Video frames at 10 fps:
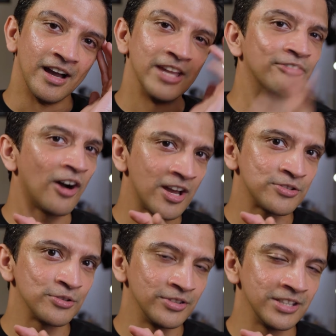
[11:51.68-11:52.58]
if I
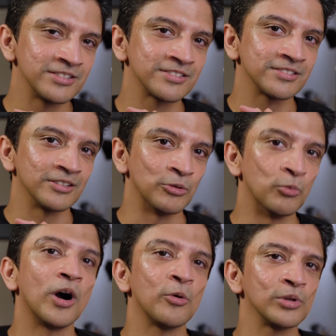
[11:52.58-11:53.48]
do this,
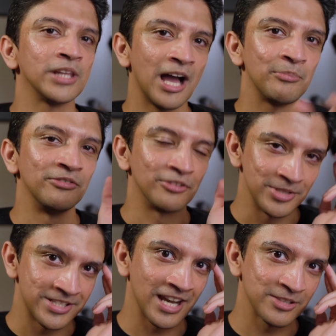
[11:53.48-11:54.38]
what will happen
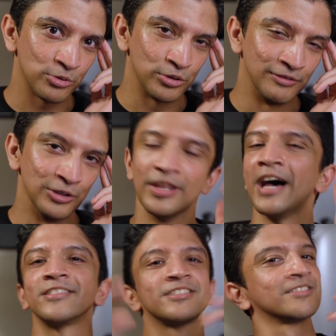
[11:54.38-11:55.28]
from a tax point of view?
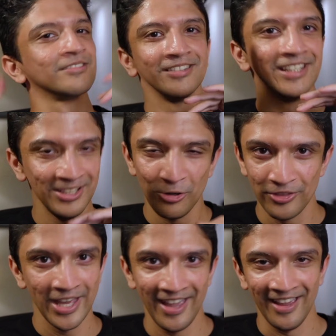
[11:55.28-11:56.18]

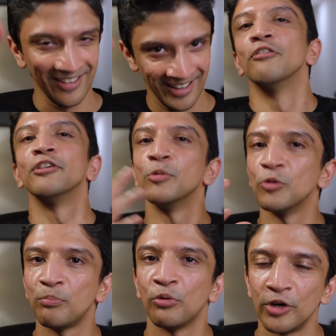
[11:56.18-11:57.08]
You're there. From a
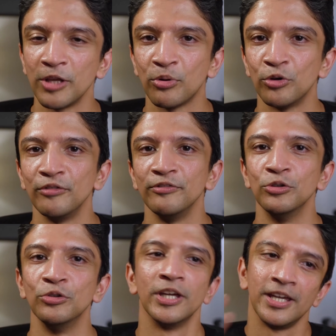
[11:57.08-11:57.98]
reporting point of
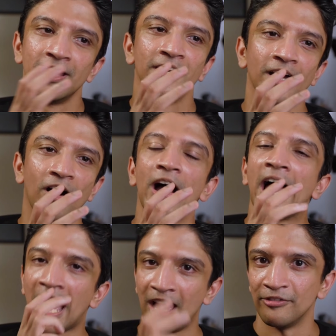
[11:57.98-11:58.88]
view, I
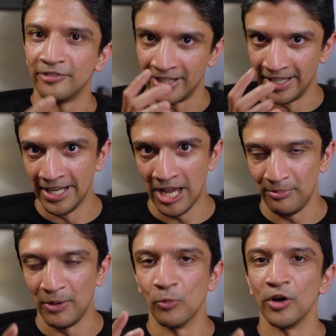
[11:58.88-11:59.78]
have an
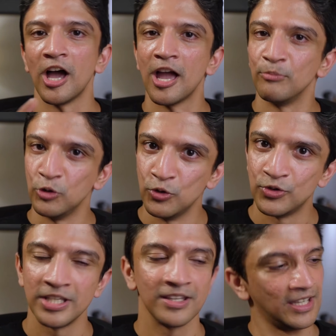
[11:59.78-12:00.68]
app, and what I am
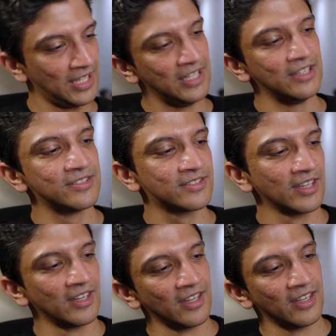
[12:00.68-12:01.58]
using
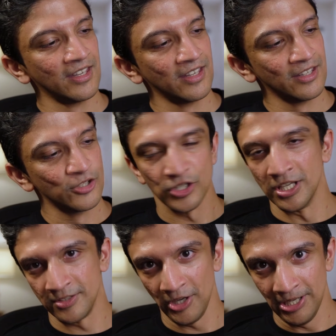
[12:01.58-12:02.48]
is
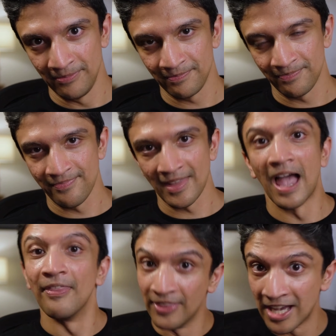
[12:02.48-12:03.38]
ShareSite.
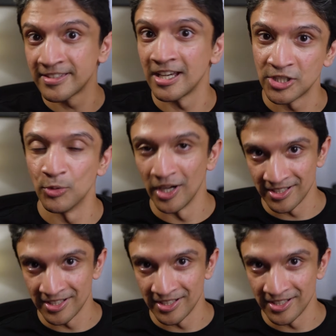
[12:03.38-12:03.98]
And that's actually